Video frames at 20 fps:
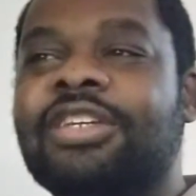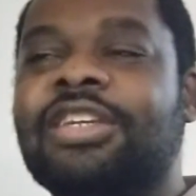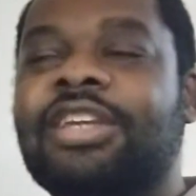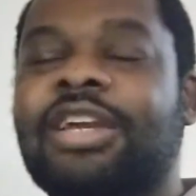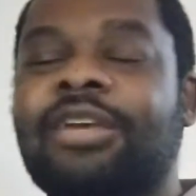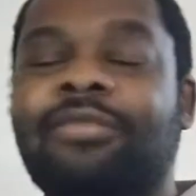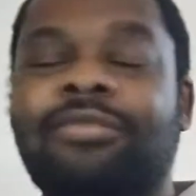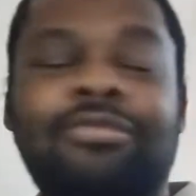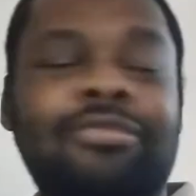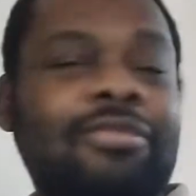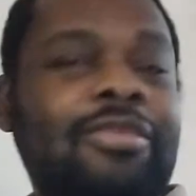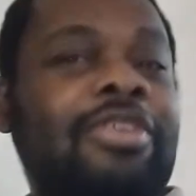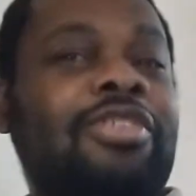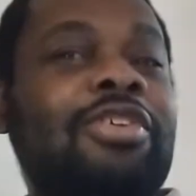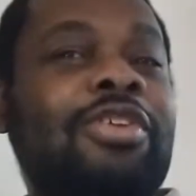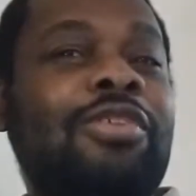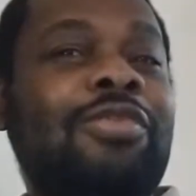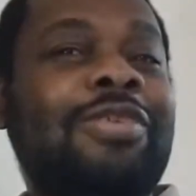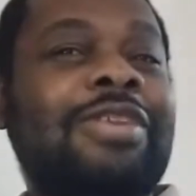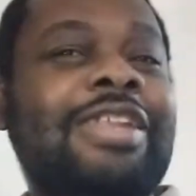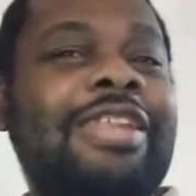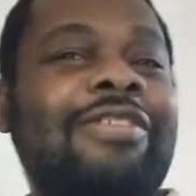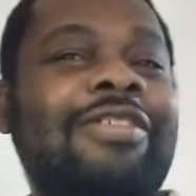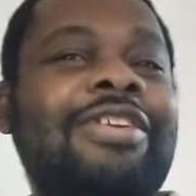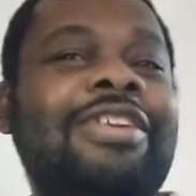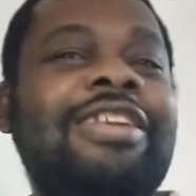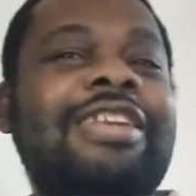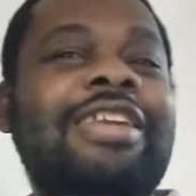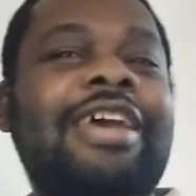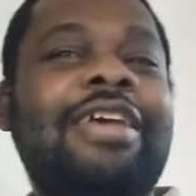Yeah. Rich goes me another way
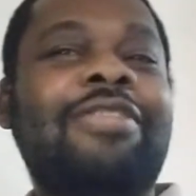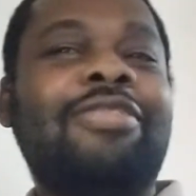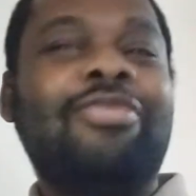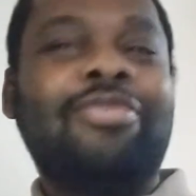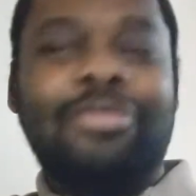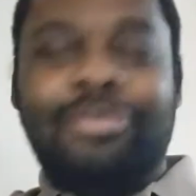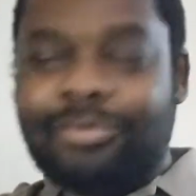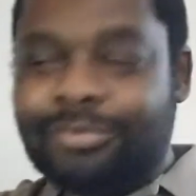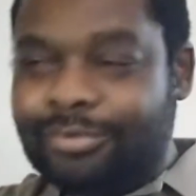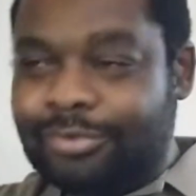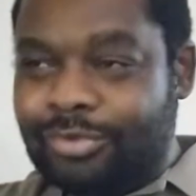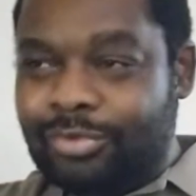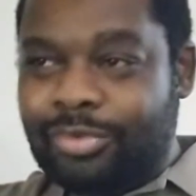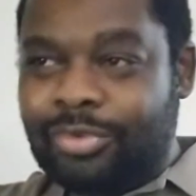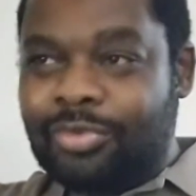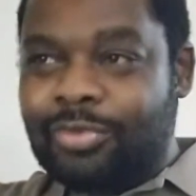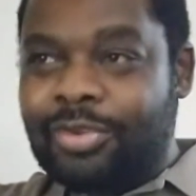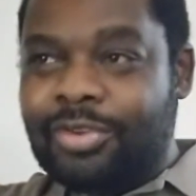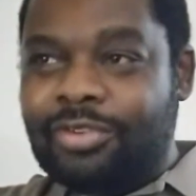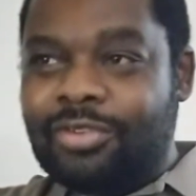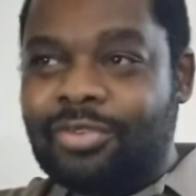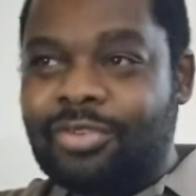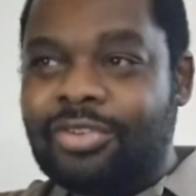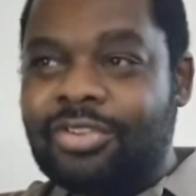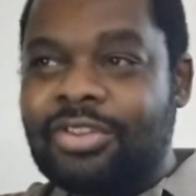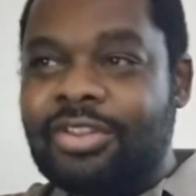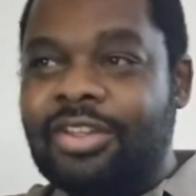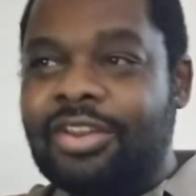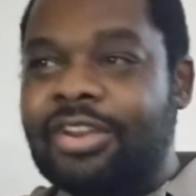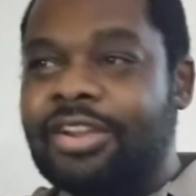to death. Mm, starting towards
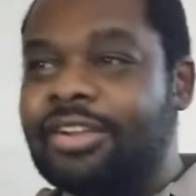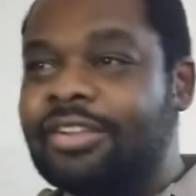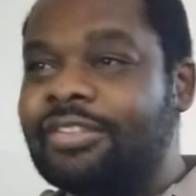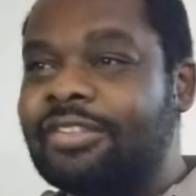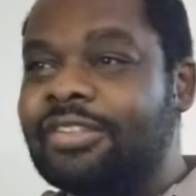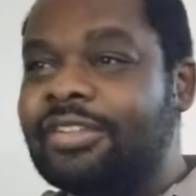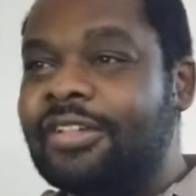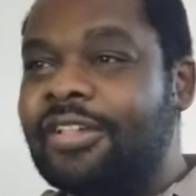slaughter.